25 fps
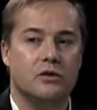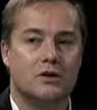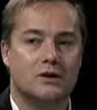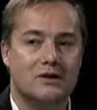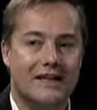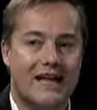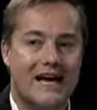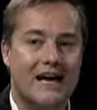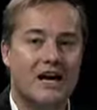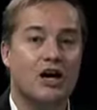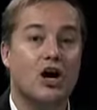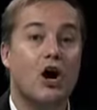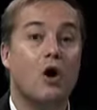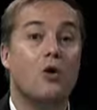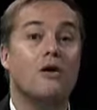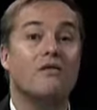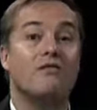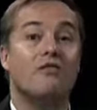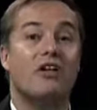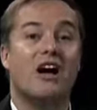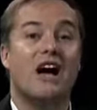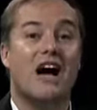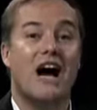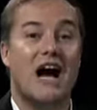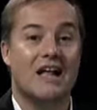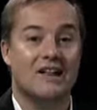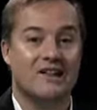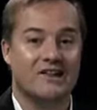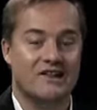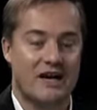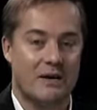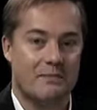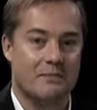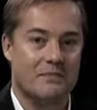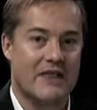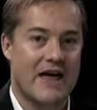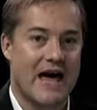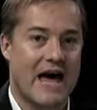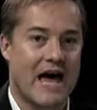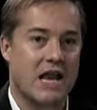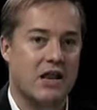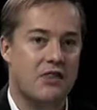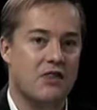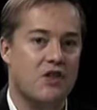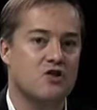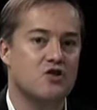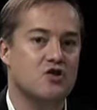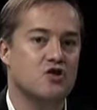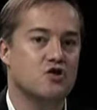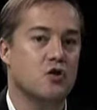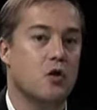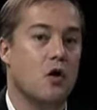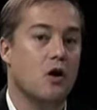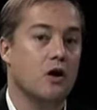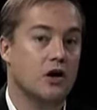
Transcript: let go of the concept that this is all